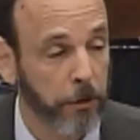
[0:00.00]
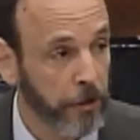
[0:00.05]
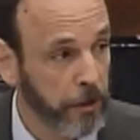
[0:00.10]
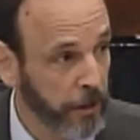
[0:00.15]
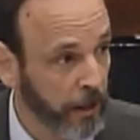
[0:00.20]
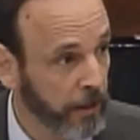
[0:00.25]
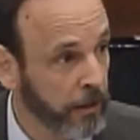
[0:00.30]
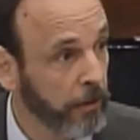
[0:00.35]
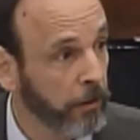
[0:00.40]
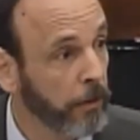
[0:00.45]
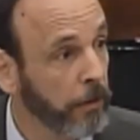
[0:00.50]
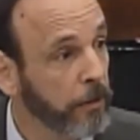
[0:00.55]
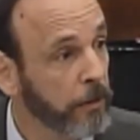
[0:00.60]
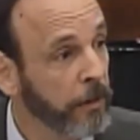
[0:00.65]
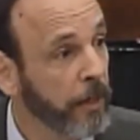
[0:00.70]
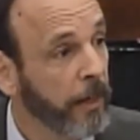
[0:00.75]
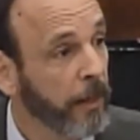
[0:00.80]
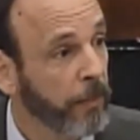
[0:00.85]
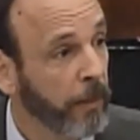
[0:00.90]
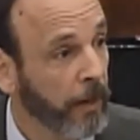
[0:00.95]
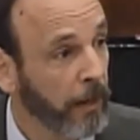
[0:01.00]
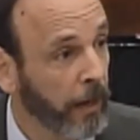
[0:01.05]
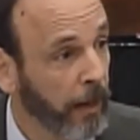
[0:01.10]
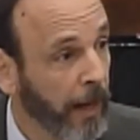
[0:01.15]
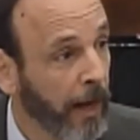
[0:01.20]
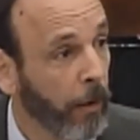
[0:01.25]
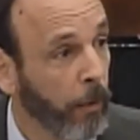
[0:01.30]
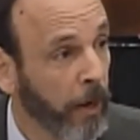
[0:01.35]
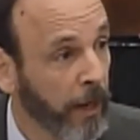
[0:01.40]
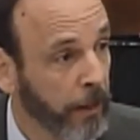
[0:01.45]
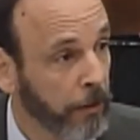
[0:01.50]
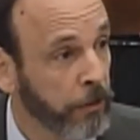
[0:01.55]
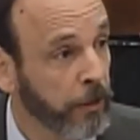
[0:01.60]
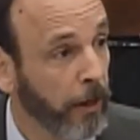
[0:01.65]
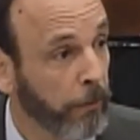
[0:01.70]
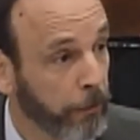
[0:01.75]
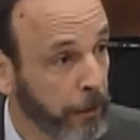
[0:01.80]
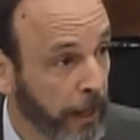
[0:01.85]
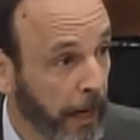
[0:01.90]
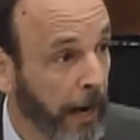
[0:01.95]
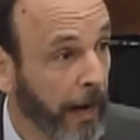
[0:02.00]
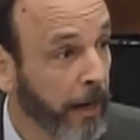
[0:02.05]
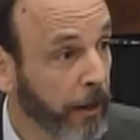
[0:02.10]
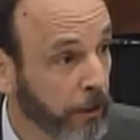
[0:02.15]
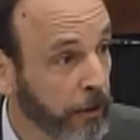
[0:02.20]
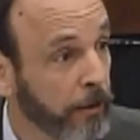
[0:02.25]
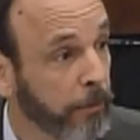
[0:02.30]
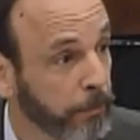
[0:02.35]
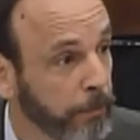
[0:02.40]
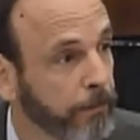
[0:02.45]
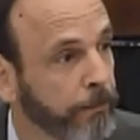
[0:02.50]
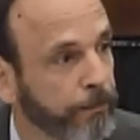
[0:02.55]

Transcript: signals that allow NSF to act.